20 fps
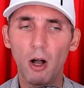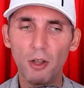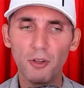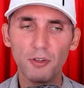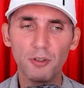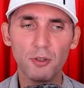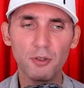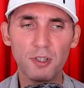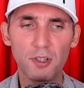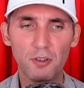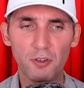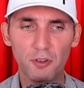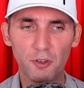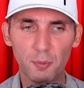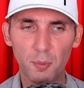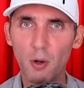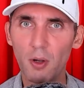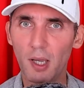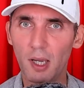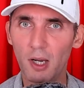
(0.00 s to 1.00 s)
Also, Jesus
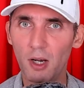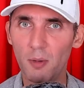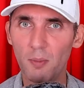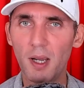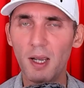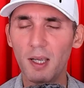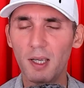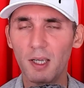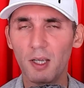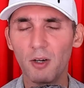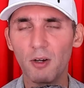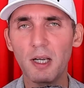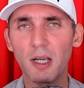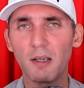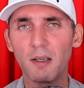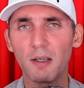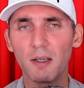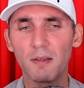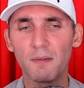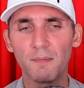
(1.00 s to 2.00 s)
spoke Aramaic and
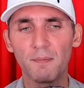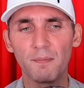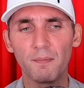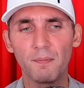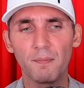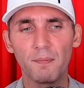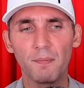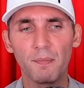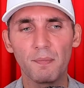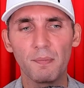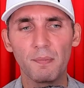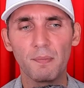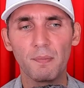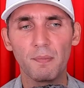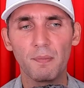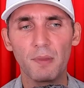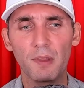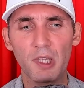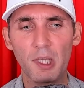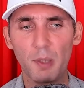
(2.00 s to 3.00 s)
Greek.
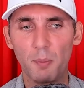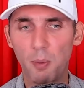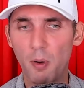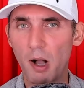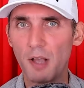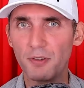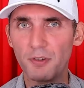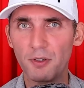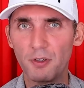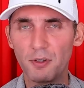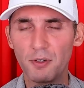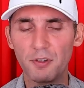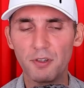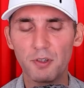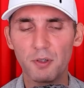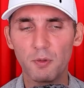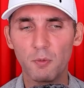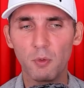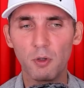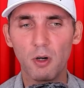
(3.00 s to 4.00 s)
The
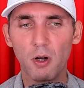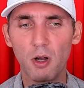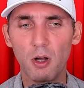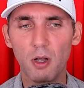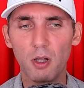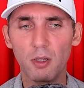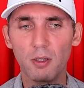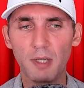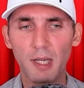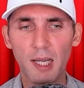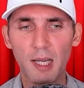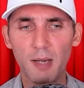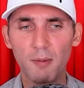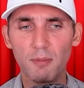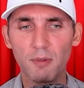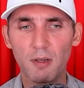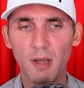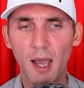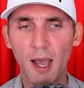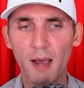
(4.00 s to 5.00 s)
apostles were all
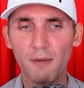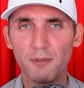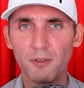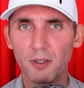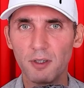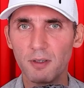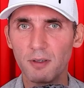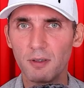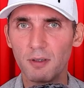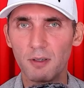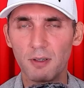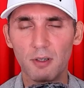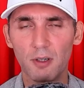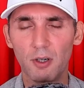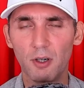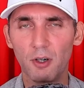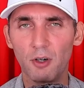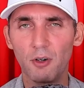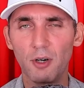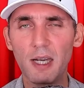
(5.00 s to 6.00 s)
named after
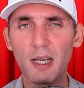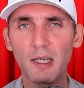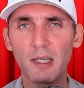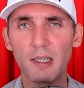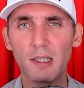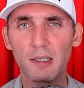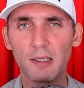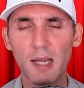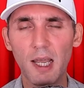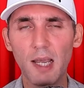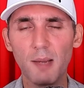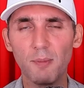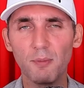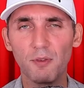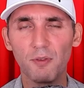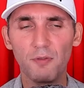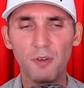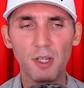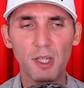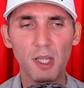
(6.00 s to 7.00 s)
Greek
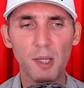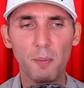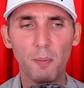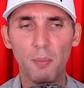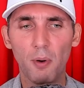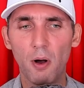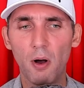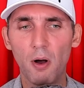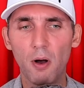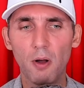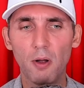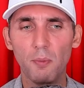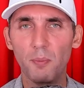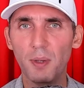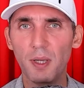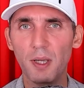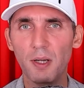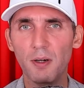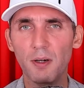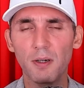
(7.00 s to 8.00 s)
names. Philip, Paul,
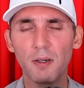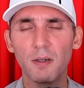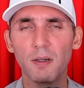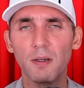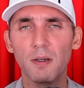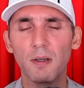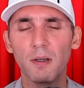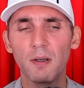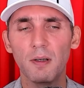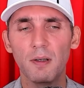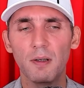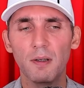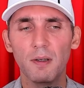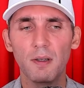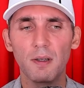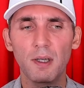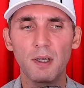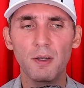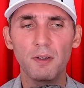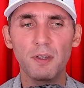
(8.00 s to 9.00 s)
Peter.
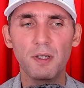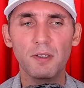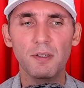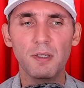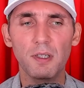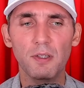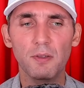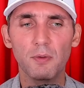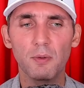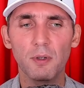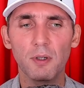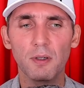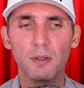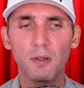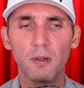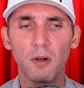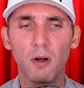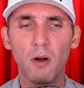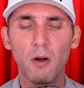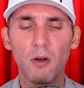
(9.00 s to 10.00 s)
These
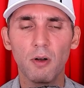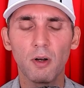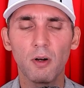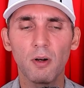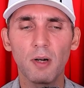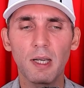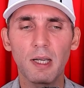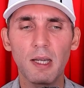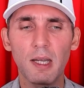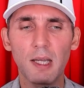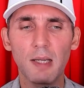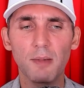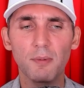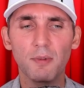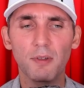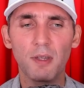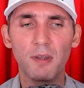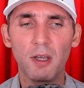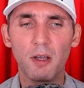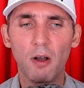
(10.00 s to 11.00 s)
were all Greek
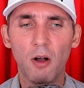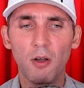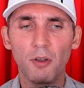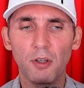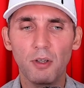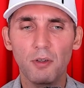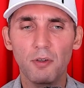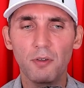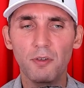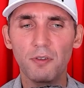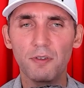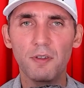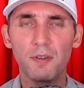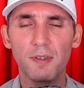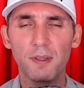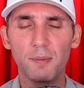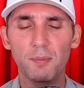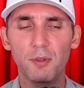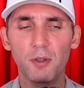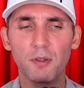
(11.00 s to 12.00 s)
names, and they all used
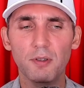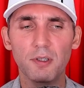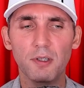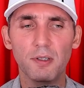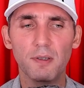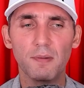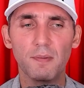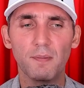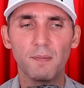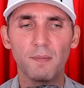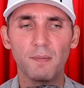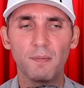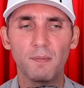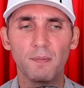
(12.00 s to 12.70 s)
the Septuagint.